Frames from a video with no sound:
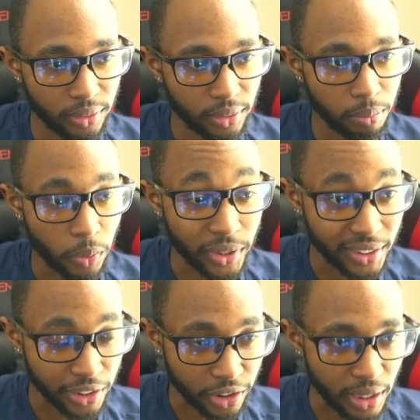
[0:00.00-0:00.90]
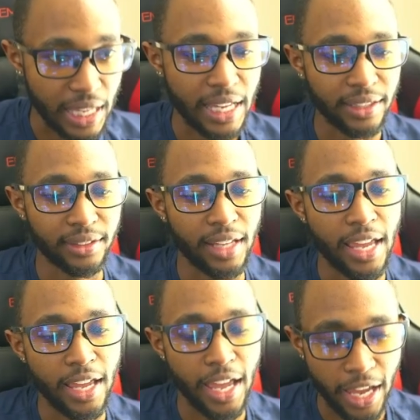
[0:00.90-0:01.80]
But with such class,
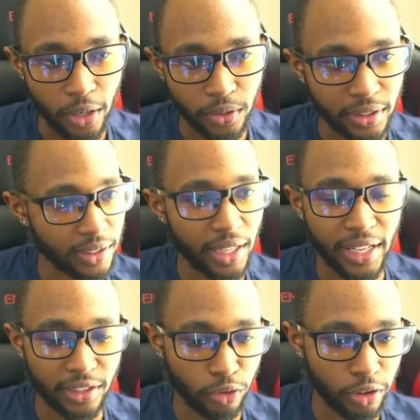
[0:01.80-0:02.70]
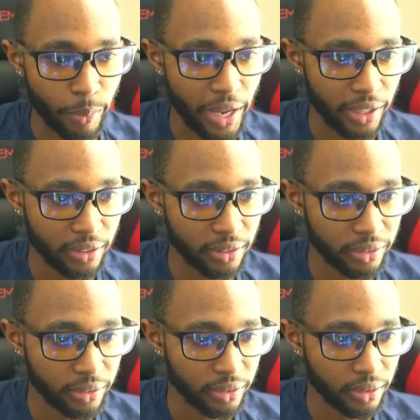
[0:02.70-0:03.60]
L just slides the rook back.
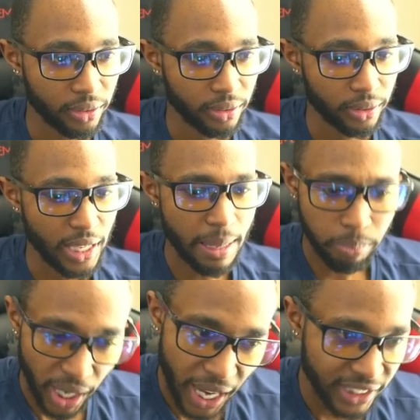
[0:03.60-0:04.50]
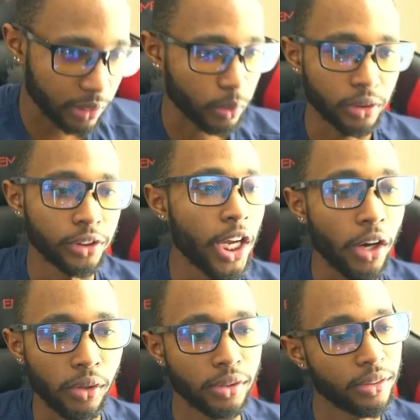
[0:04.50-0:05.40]
Impossible,
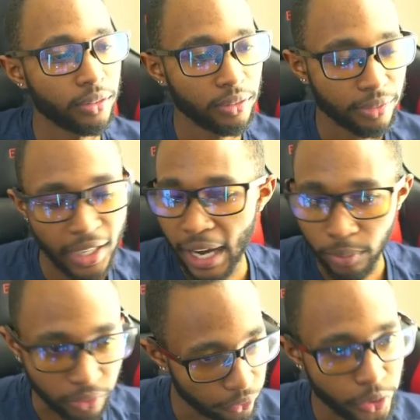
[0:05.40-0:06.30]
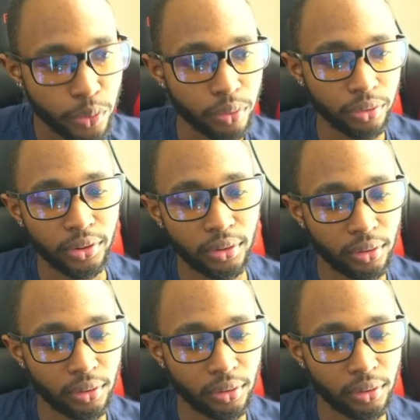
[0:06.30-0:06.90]
no, I refuse.